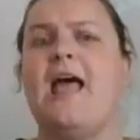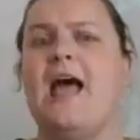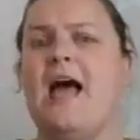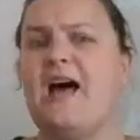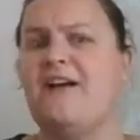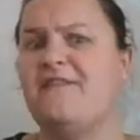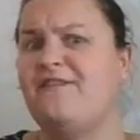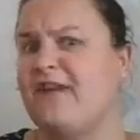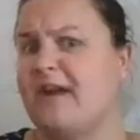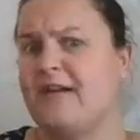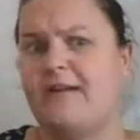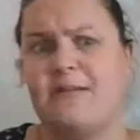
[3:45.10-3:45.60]

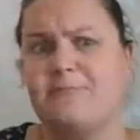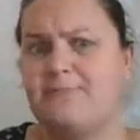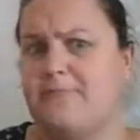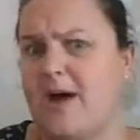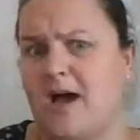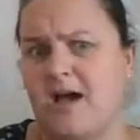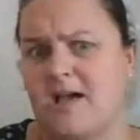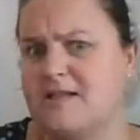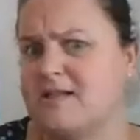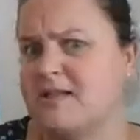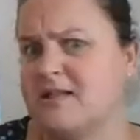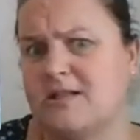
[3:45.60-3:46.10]
A very
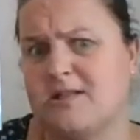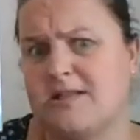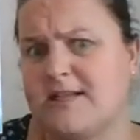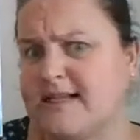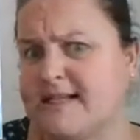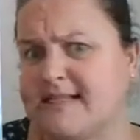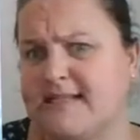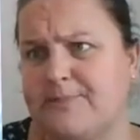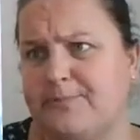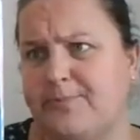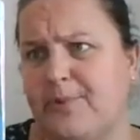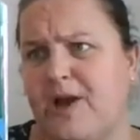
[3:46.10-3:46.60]
puzzled
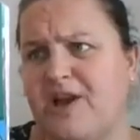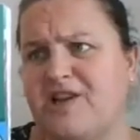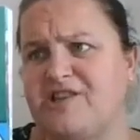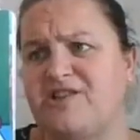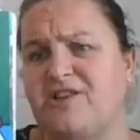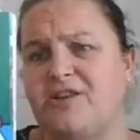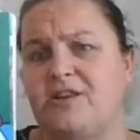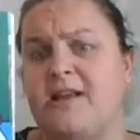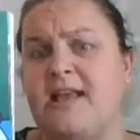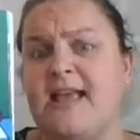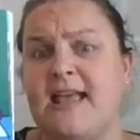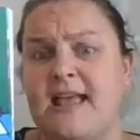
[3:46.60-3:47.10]

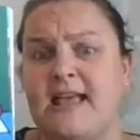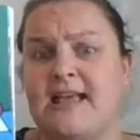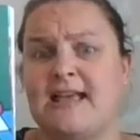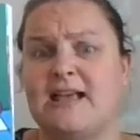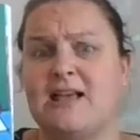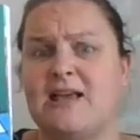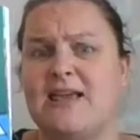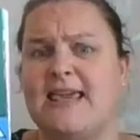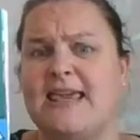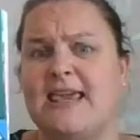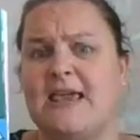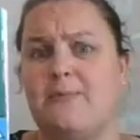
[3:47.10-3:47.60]
expression
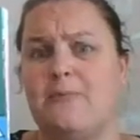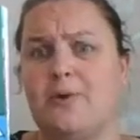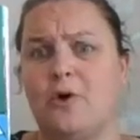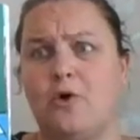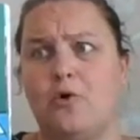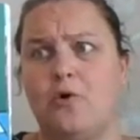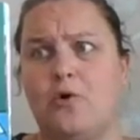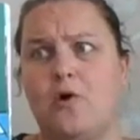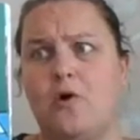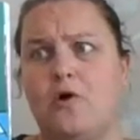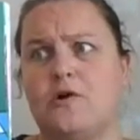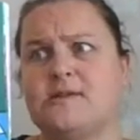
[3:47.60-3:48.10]
came
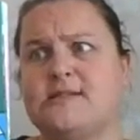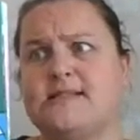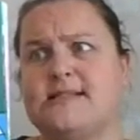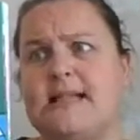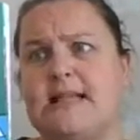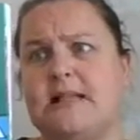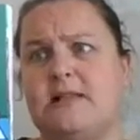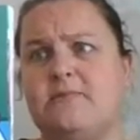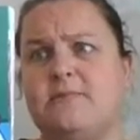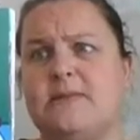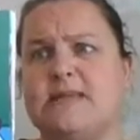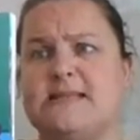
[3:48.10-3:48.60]
across
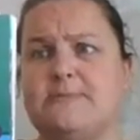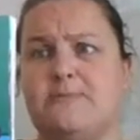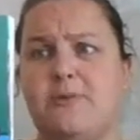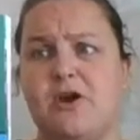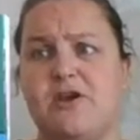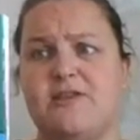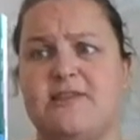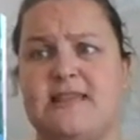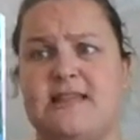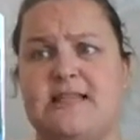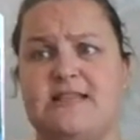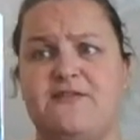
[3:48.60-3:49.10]
Little Miss
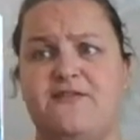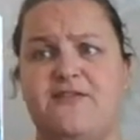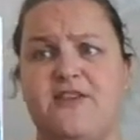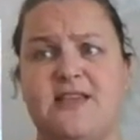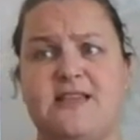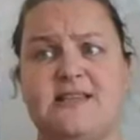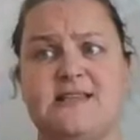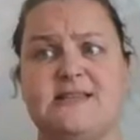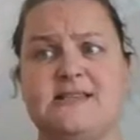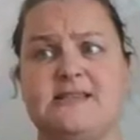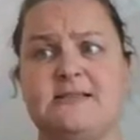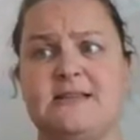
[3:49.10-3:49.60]
Birthday's
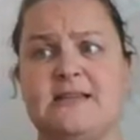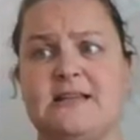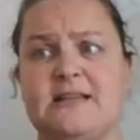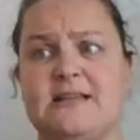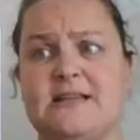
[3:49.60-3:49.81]
face.